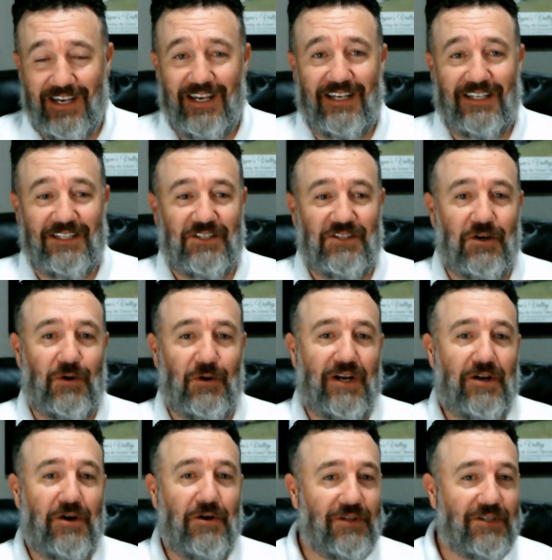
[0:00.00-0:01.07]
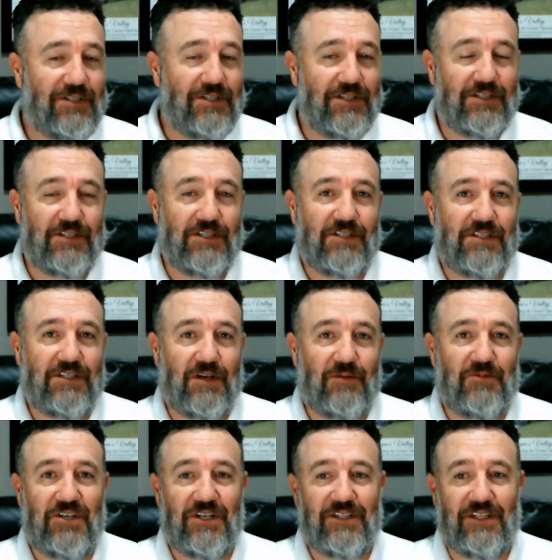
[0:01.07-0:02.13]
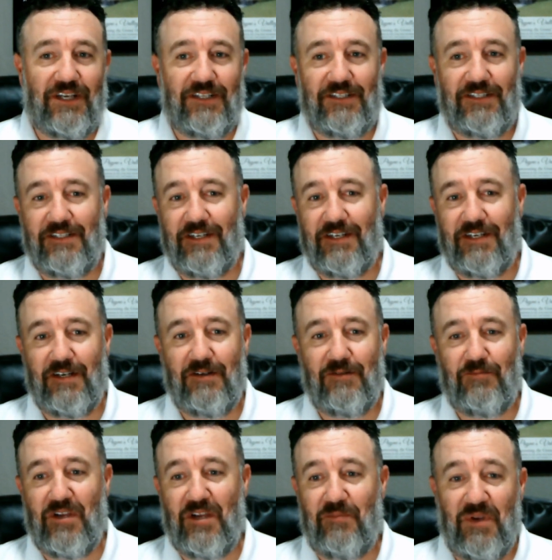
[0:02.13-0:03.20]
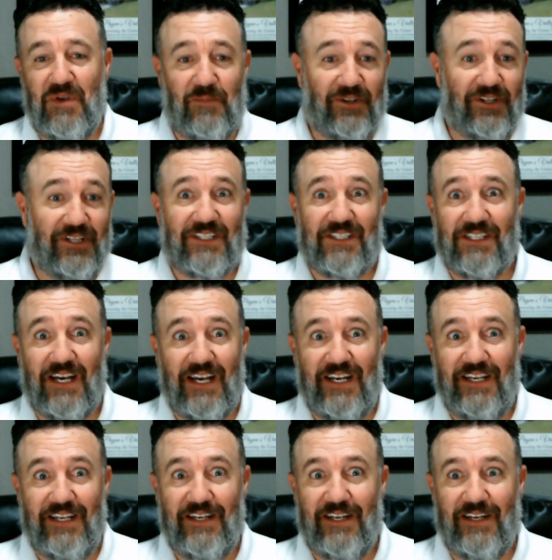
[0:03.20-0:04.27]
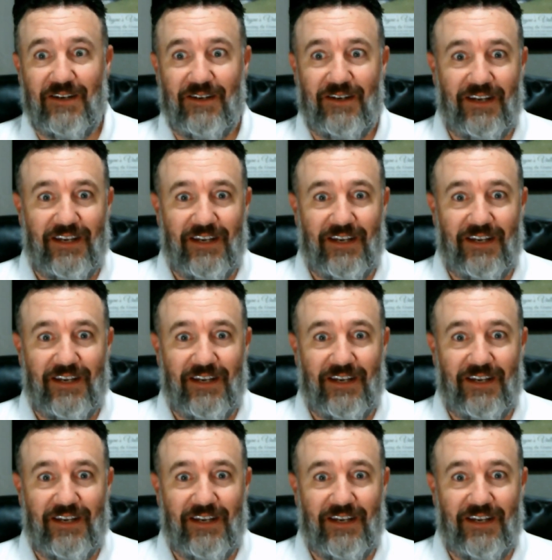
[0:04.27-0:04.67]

And so I know this isn't a subject that get people excited and